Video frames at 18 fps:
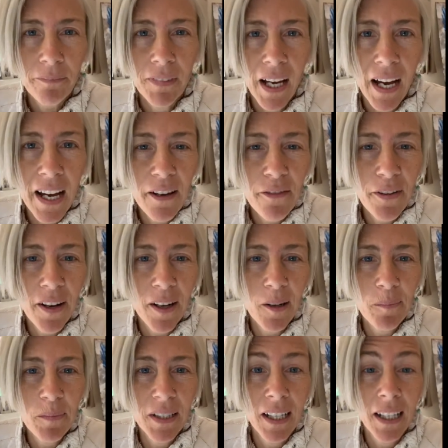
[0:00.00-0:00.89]
I've
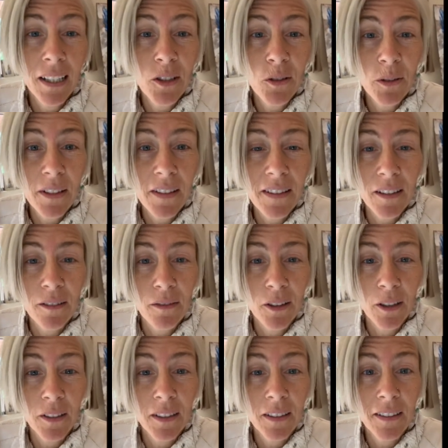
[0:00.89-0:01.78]
helped hundreds, if
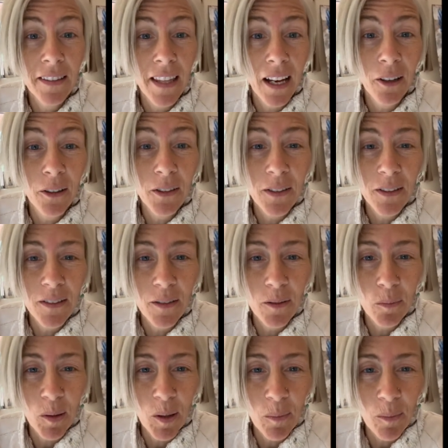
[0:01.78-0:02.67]
not thousands
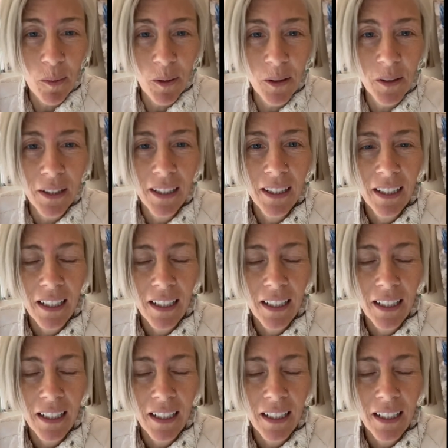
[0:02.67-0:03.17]
of people